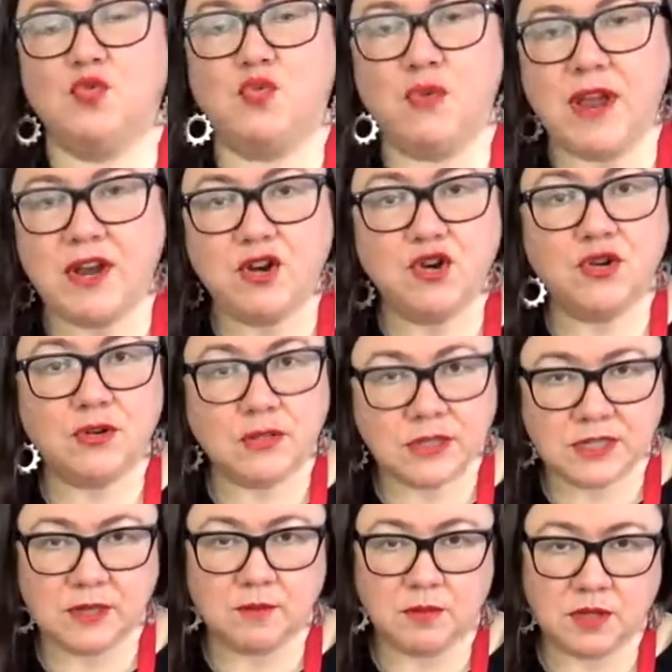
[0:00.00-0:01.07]
render
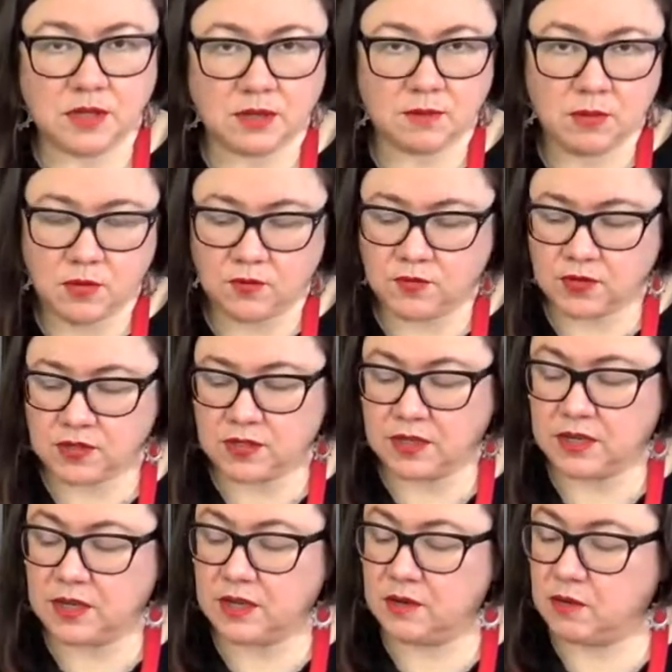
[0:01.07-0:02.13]
something
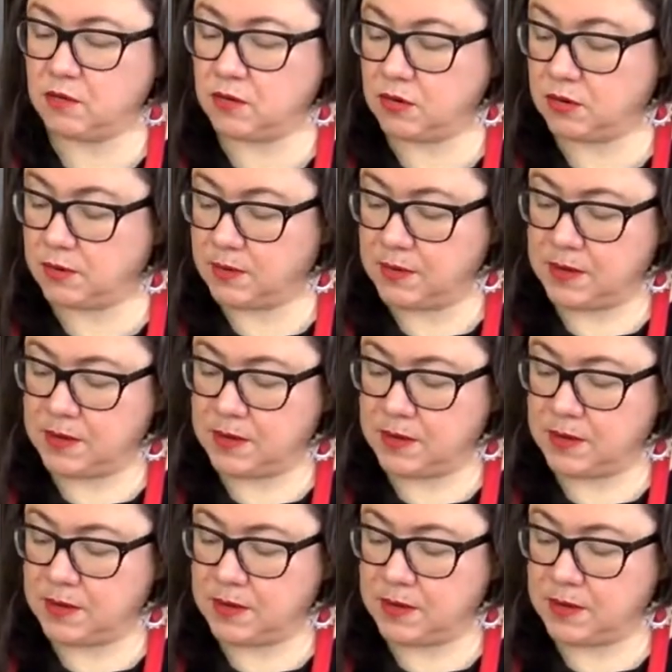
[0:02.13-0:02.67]
perfectly or